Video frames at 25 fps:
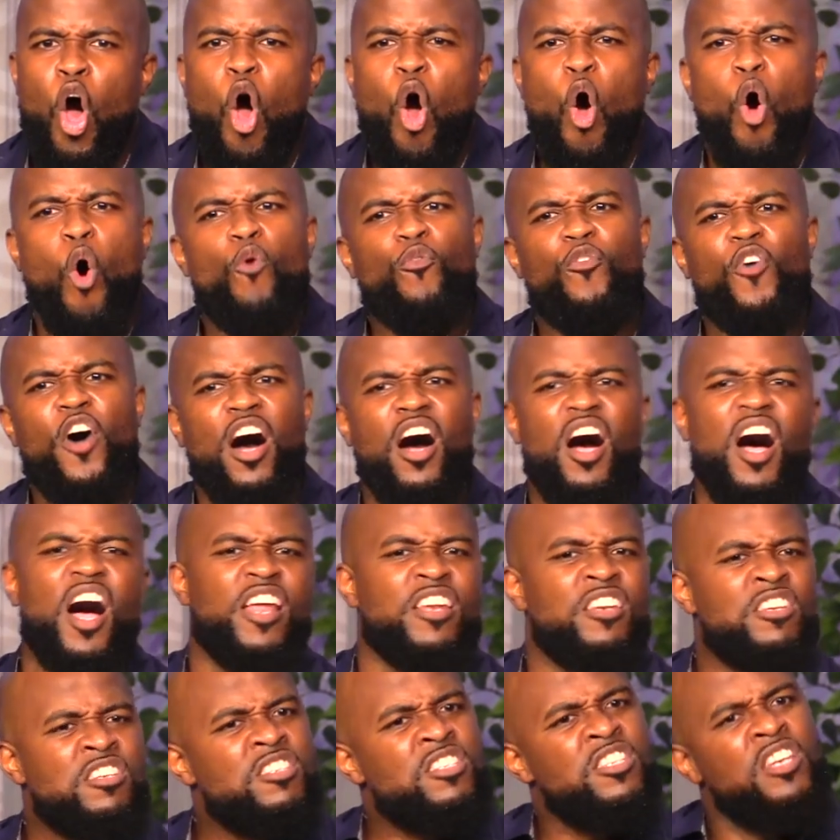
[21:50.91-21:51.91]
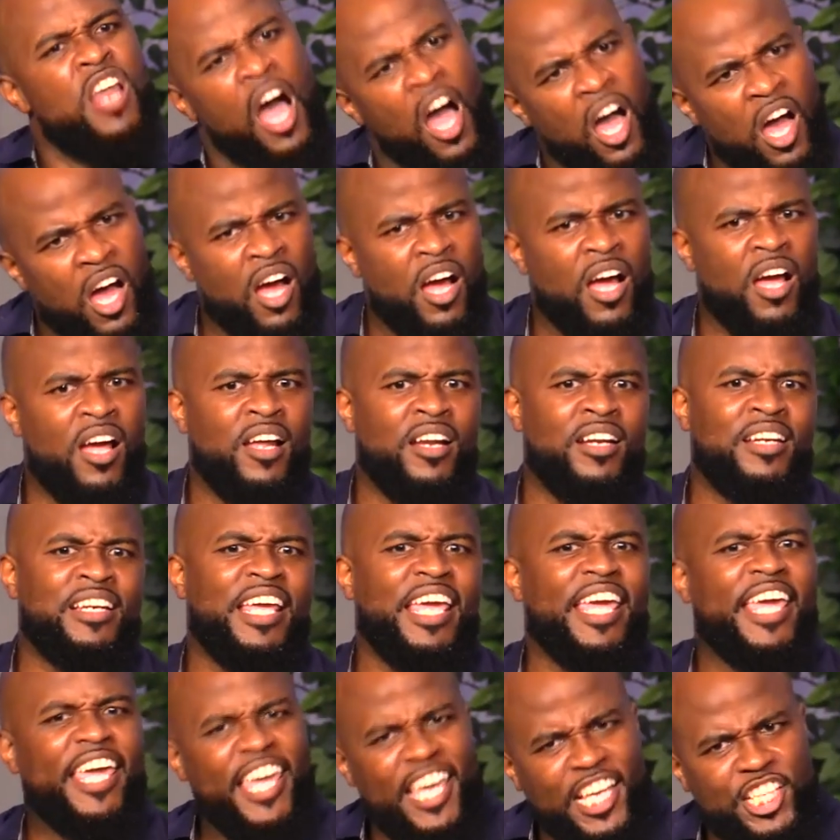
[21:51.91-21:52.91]
over a
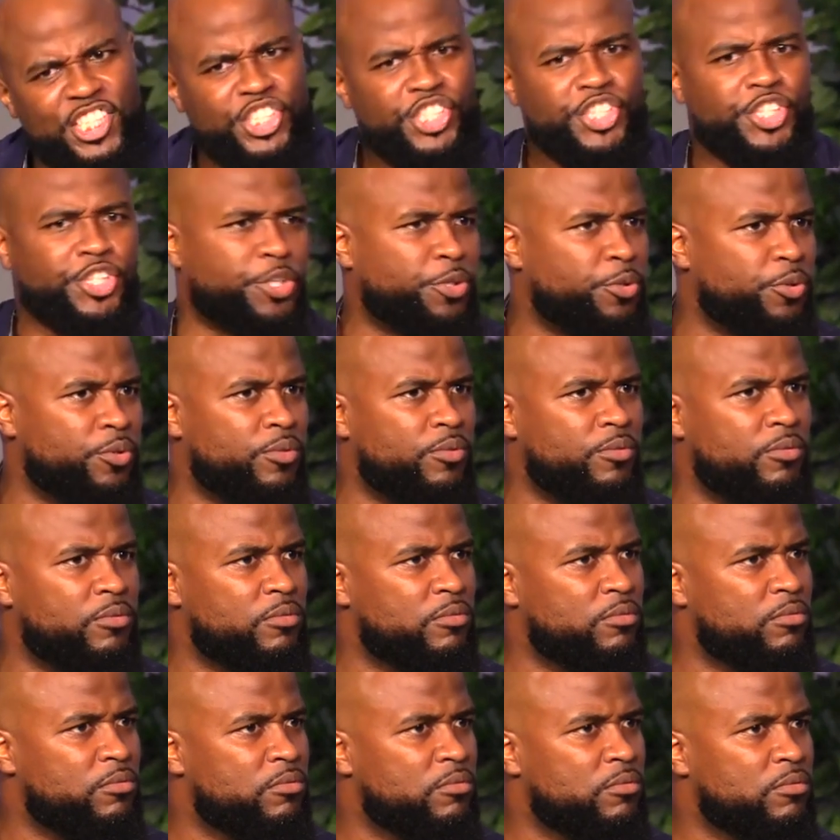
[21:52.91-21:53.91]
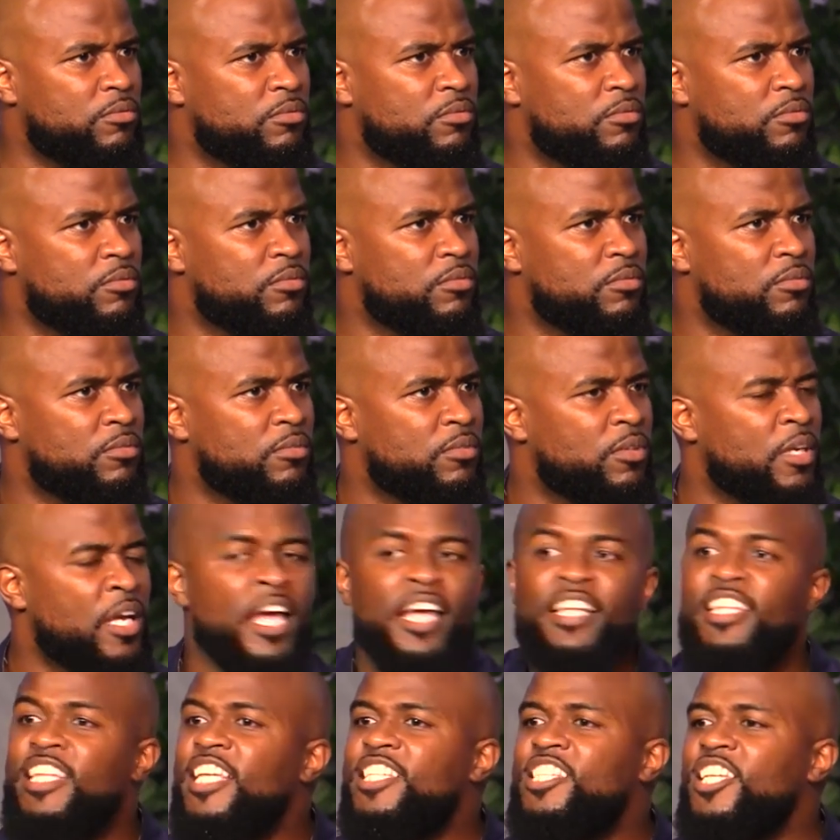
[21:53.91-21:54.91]
non-issue.
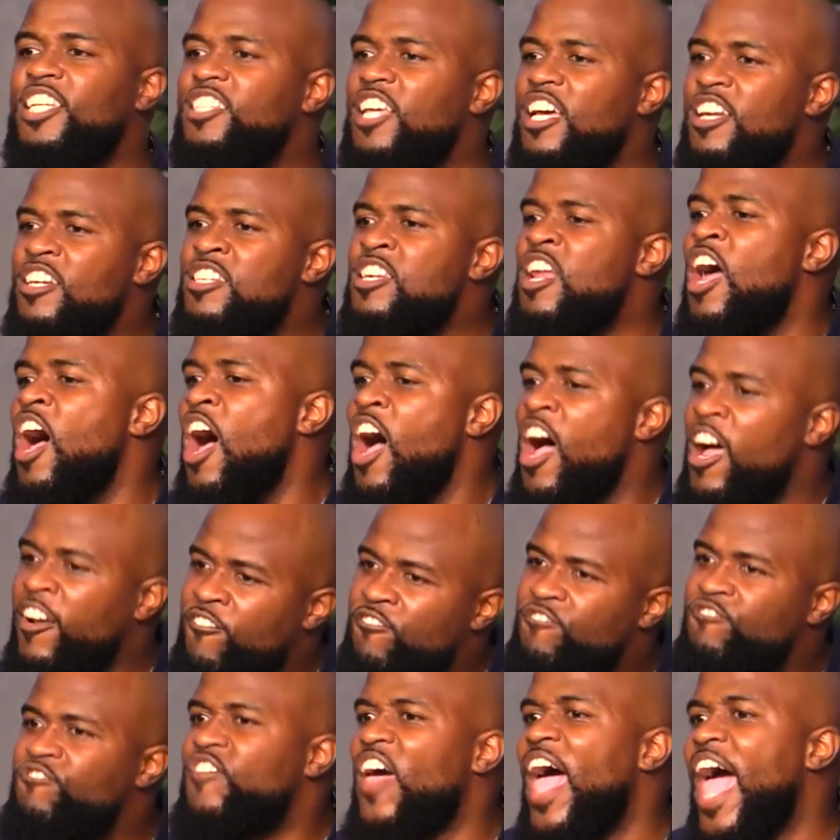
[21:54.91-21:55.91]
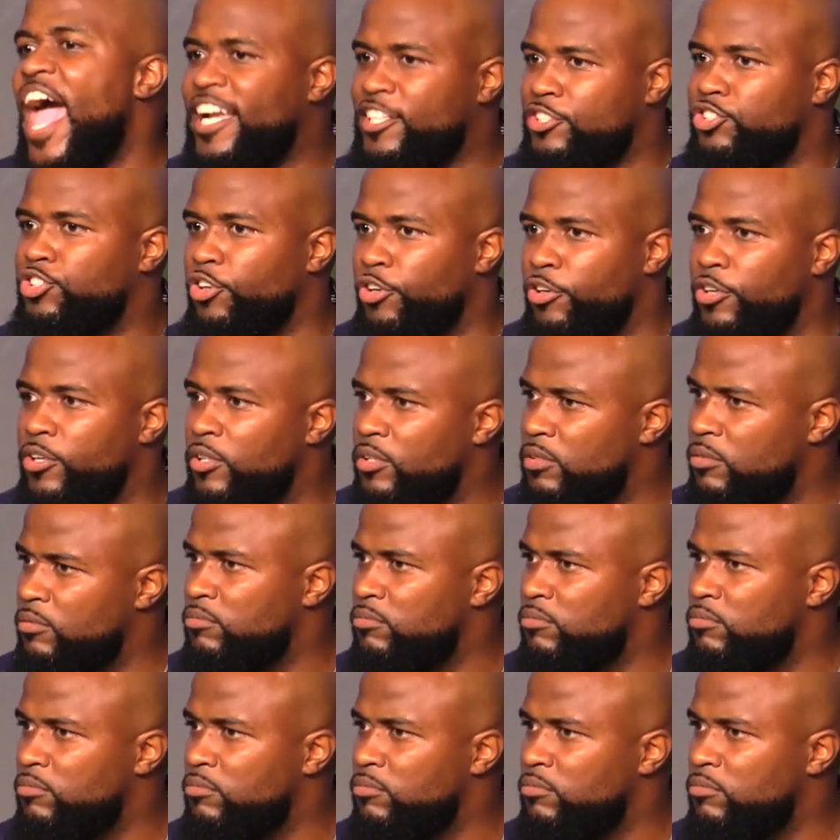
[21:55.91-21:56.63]
This is a non-factor.